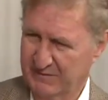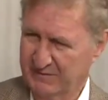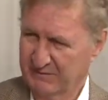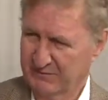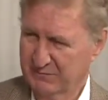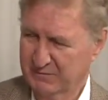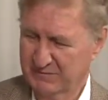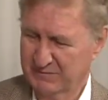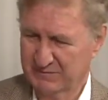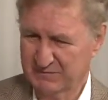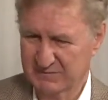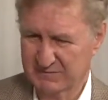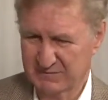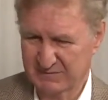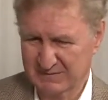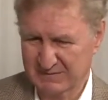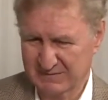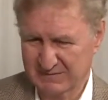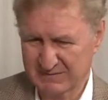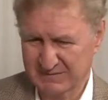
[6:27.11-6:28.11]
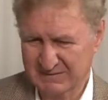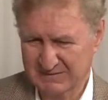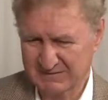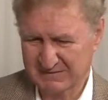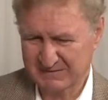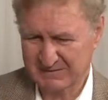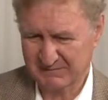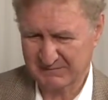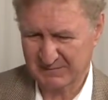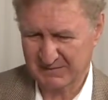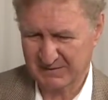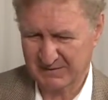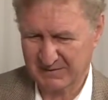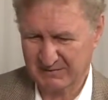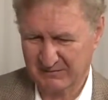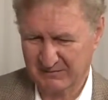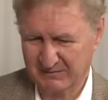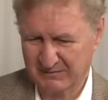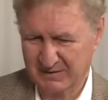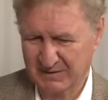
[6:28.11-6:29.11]
This was
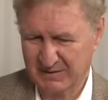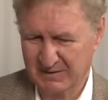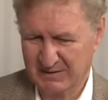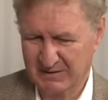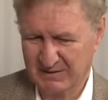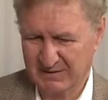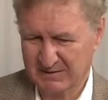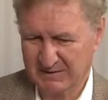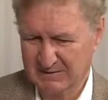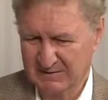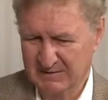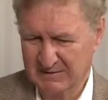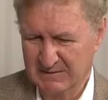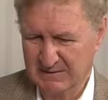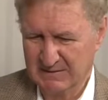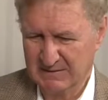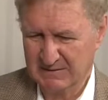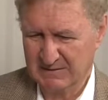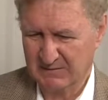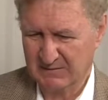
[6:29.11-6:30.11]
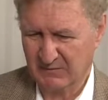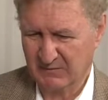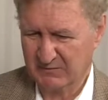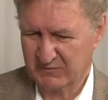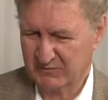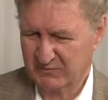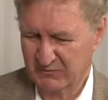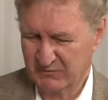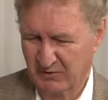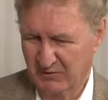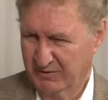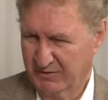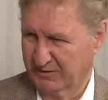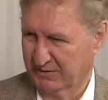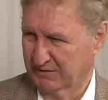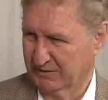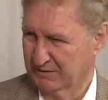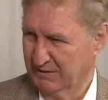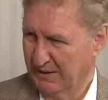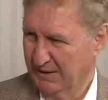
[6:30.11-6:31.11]
something really
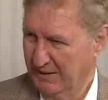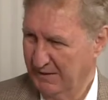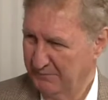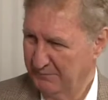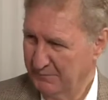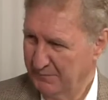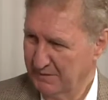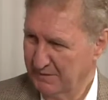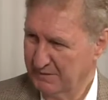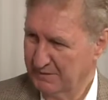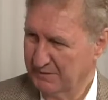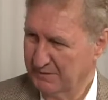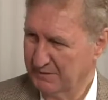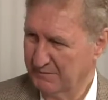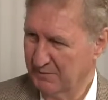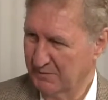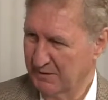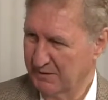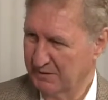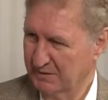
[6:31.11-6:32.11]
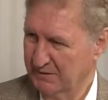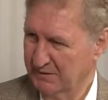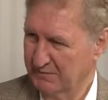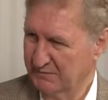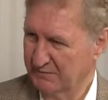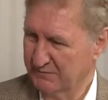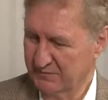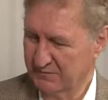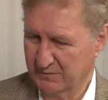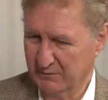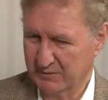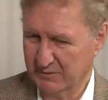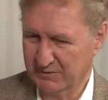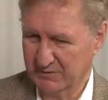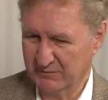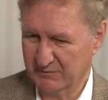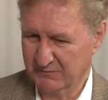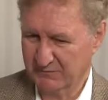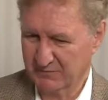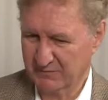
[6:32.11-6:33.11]
shocking happening in the mining industry where
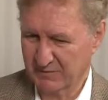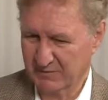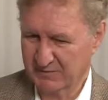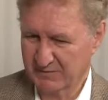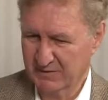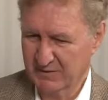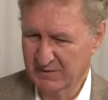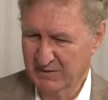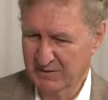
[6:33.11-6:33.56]
you've got